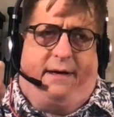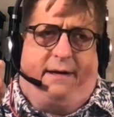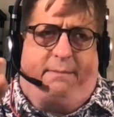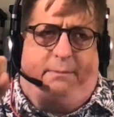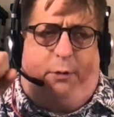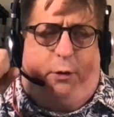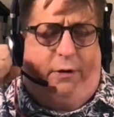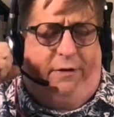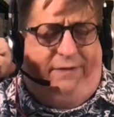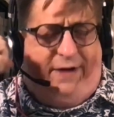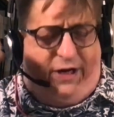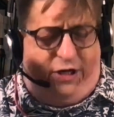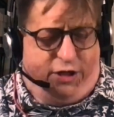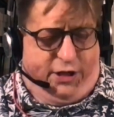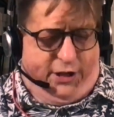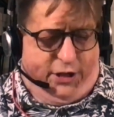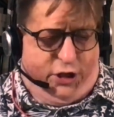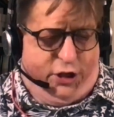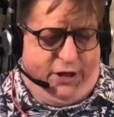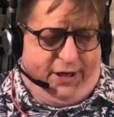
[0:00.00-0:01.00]

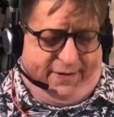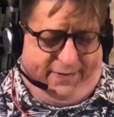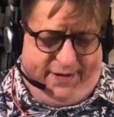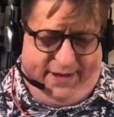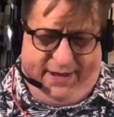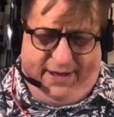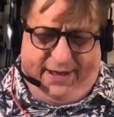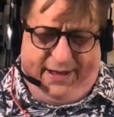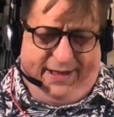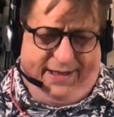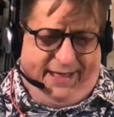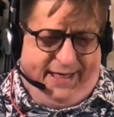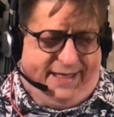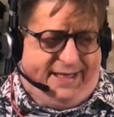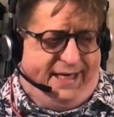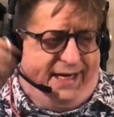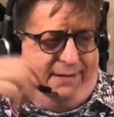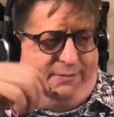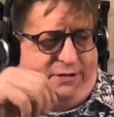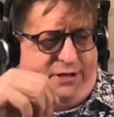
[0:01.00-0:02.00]
motivational shift that
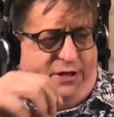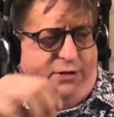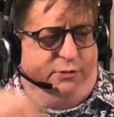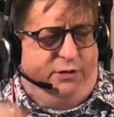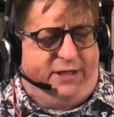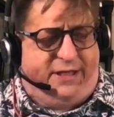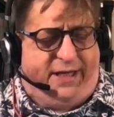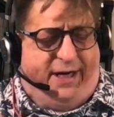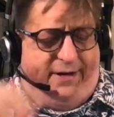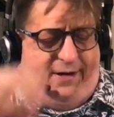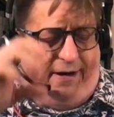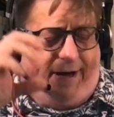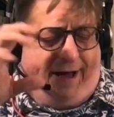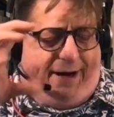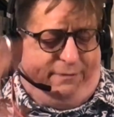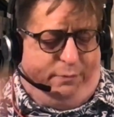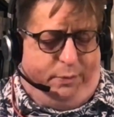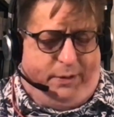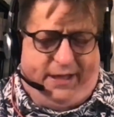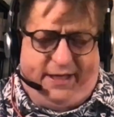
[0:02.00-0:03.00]
seems too sudden and
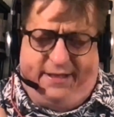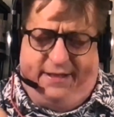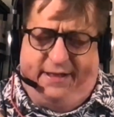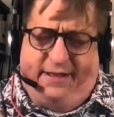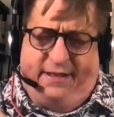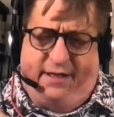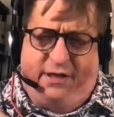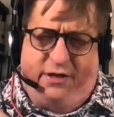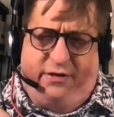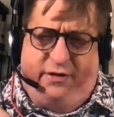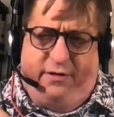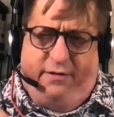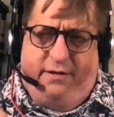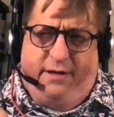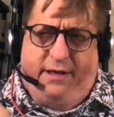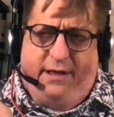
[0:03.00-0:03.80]
out of place in this issue.